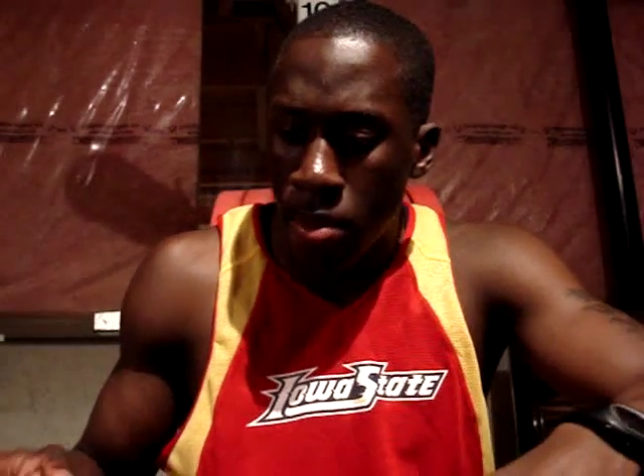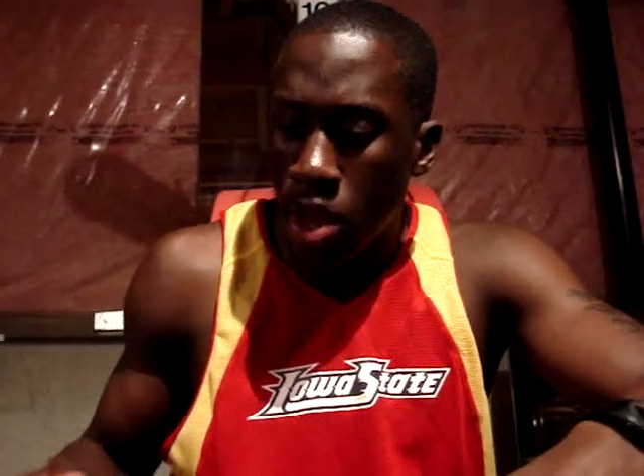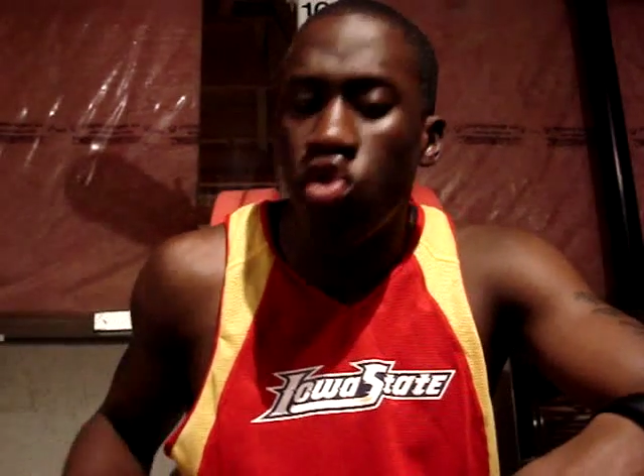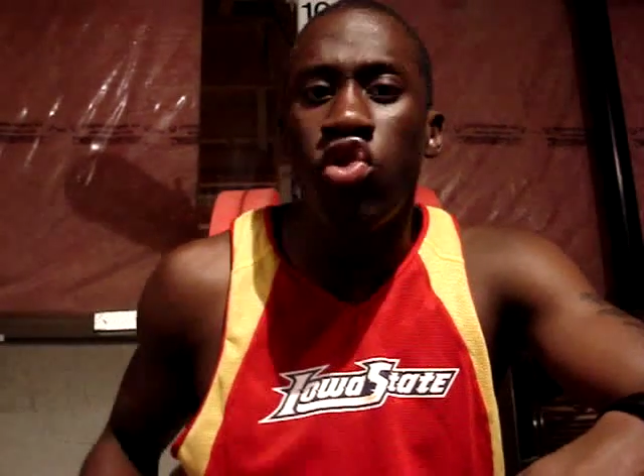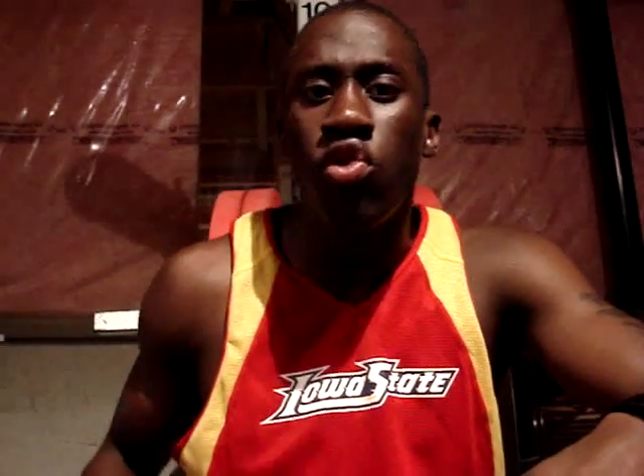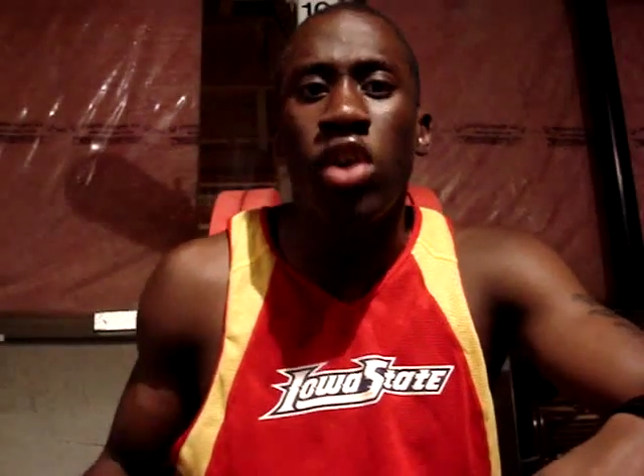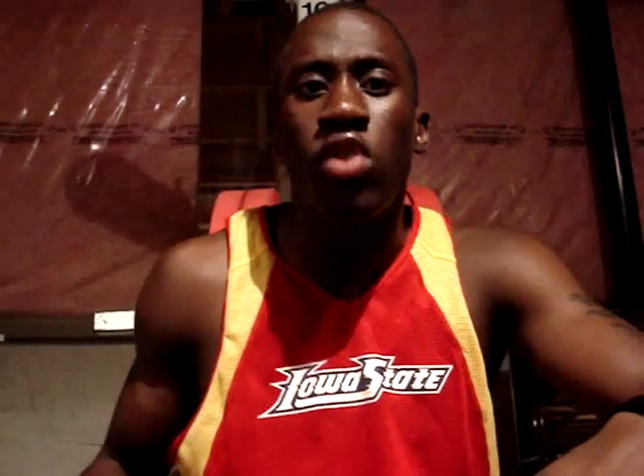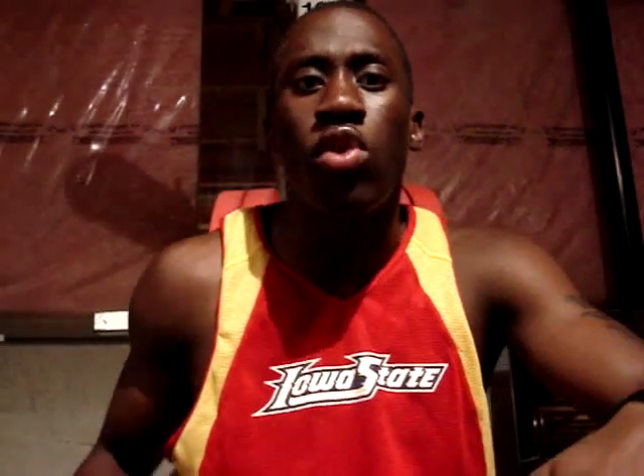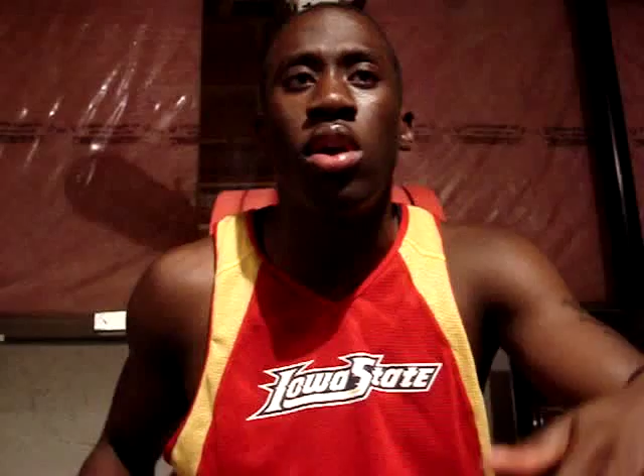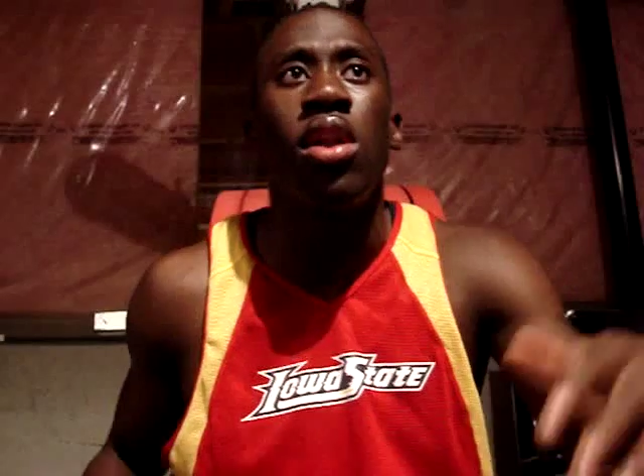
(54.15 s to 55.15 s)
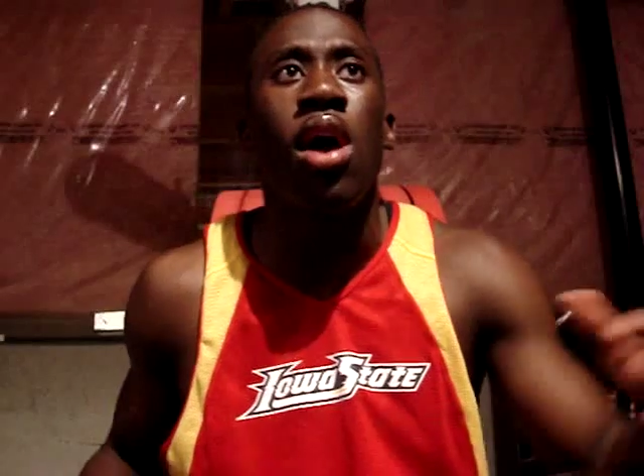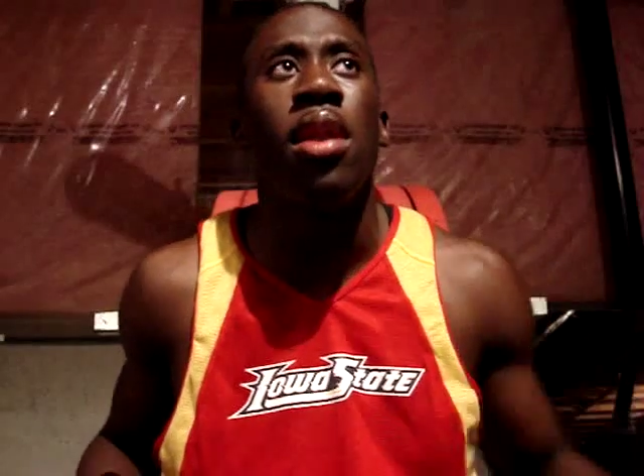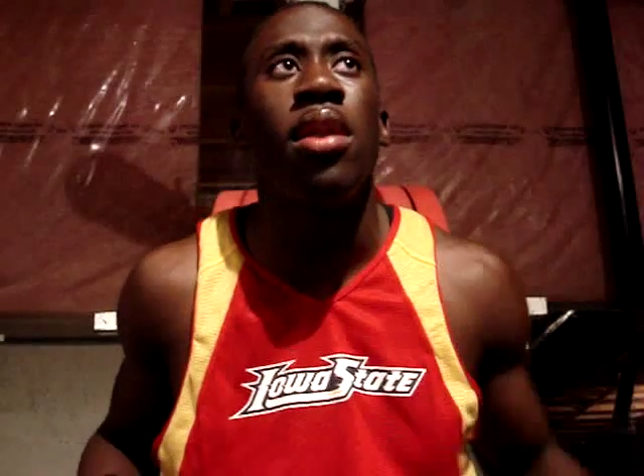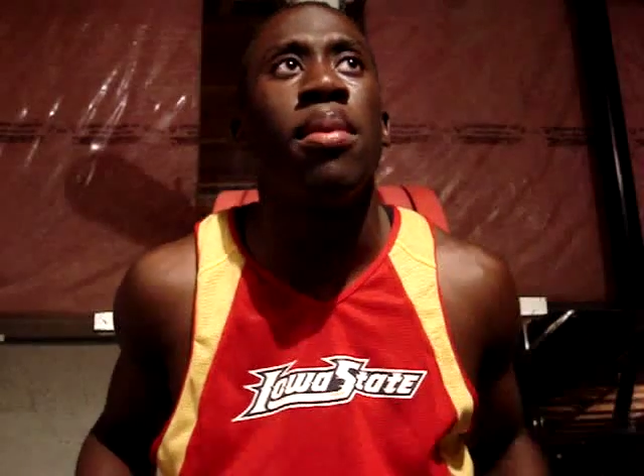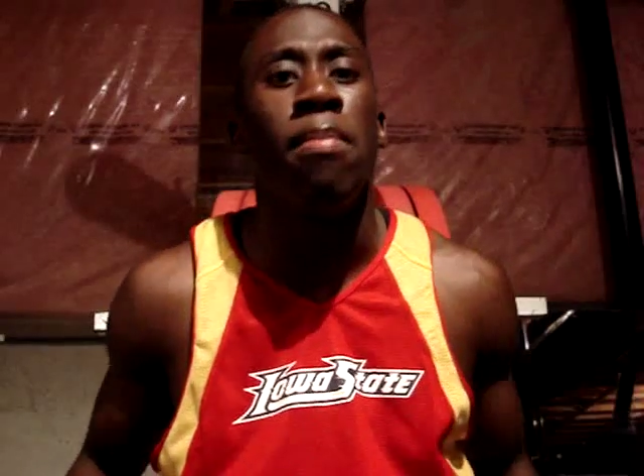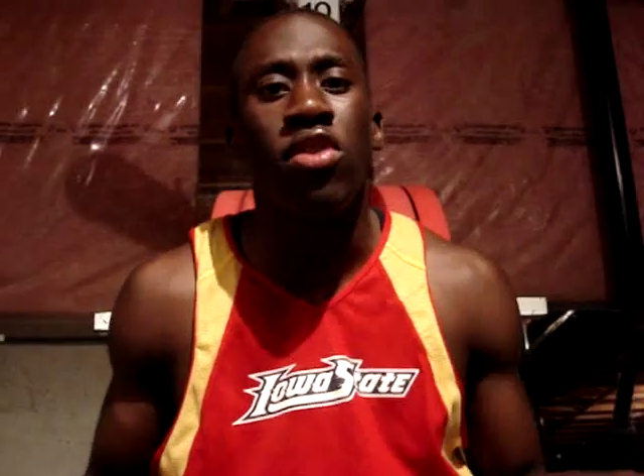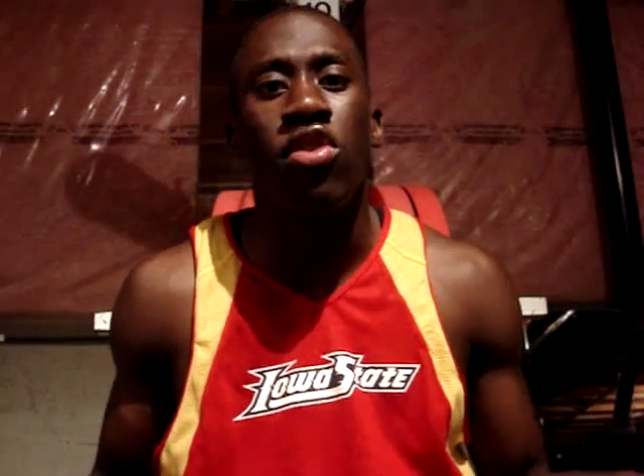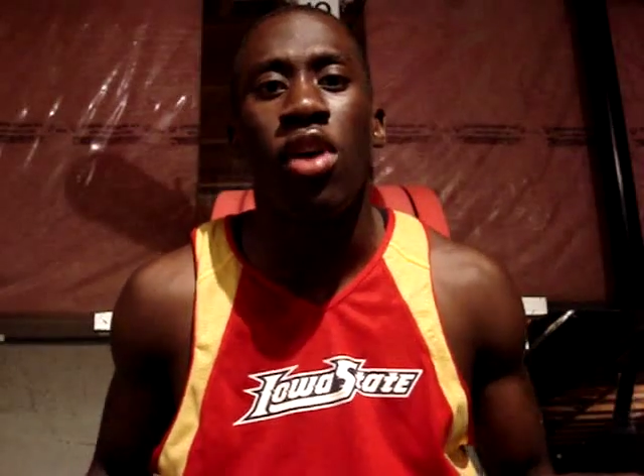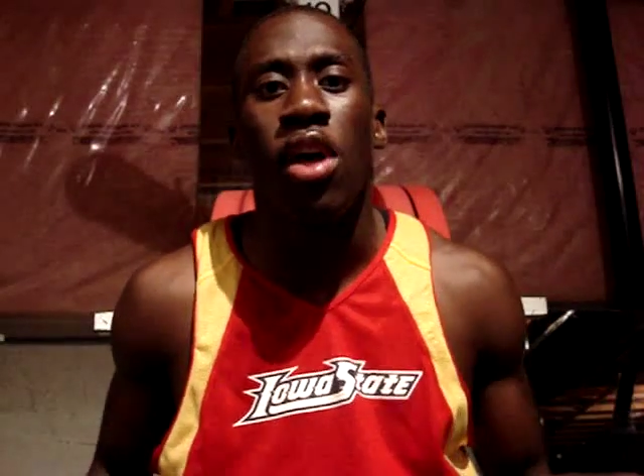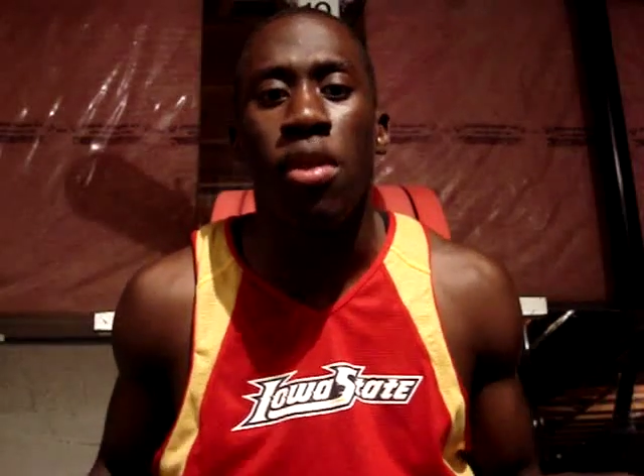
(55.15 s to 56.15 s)
it usually works good on
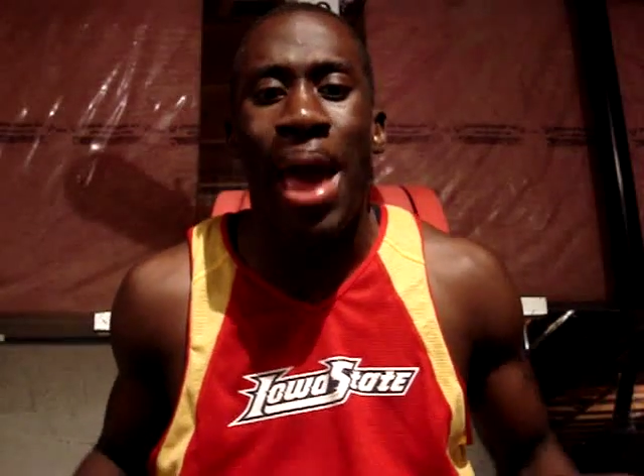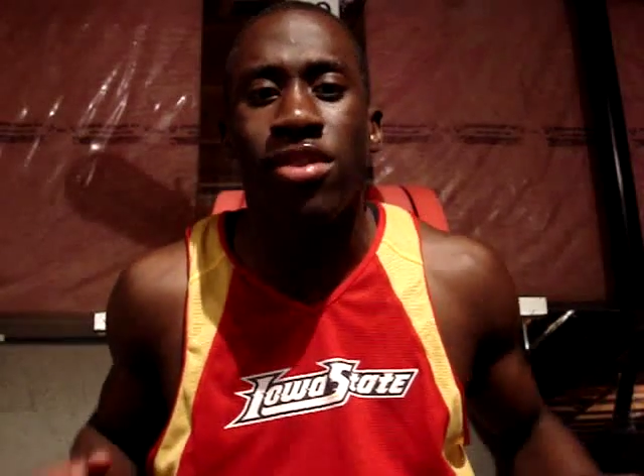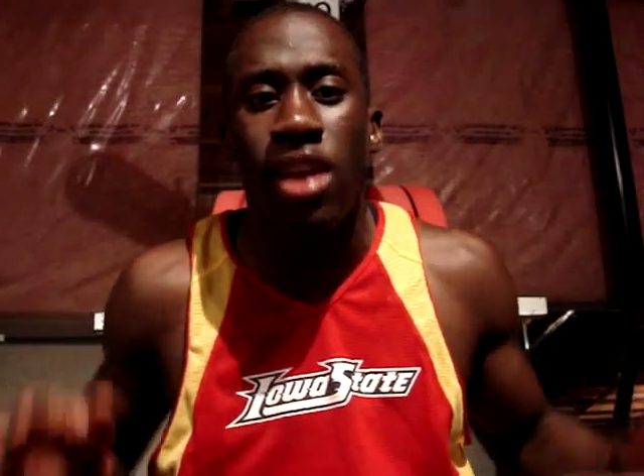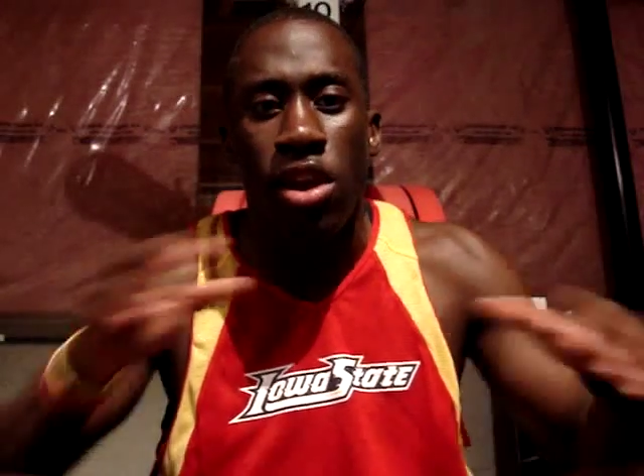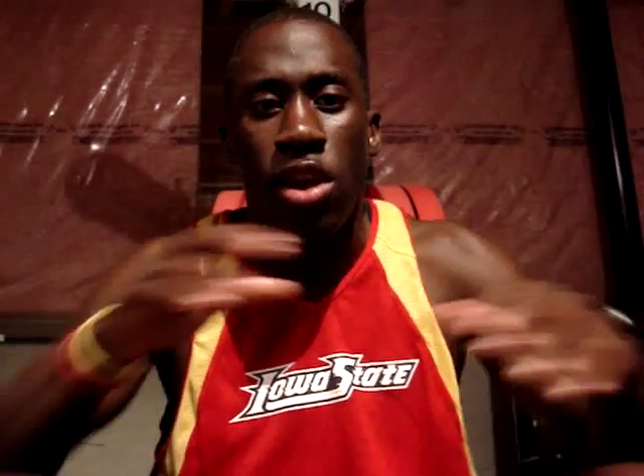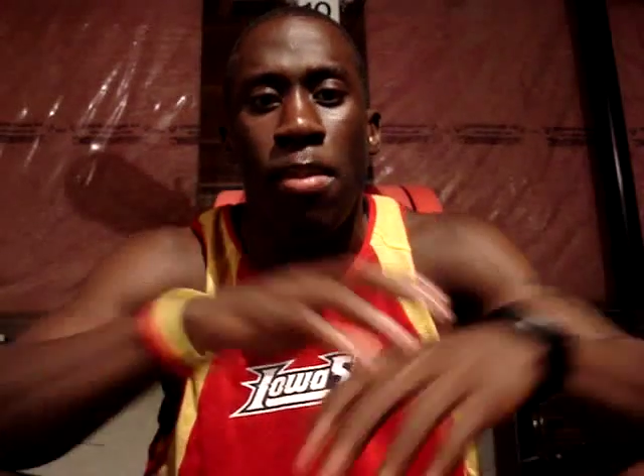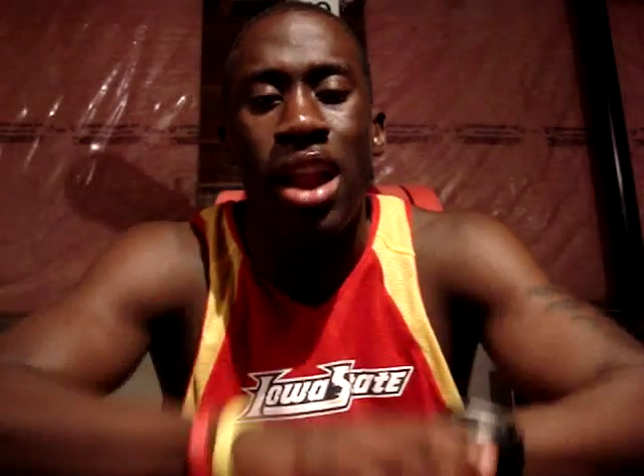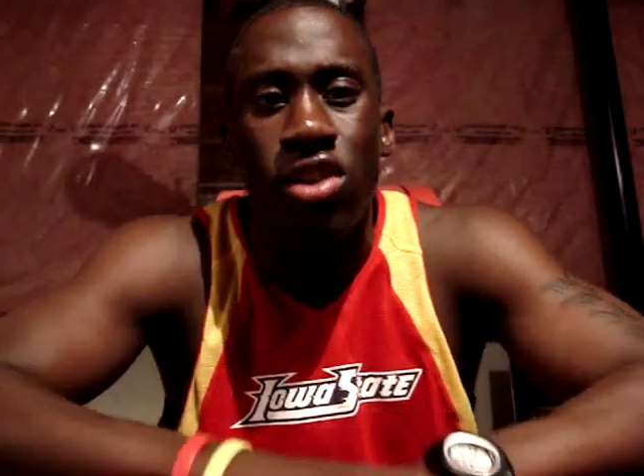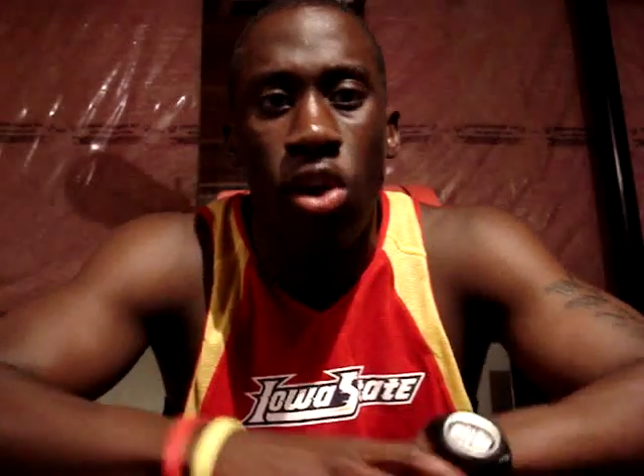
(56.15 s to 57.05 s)
muscles on the back side of your body,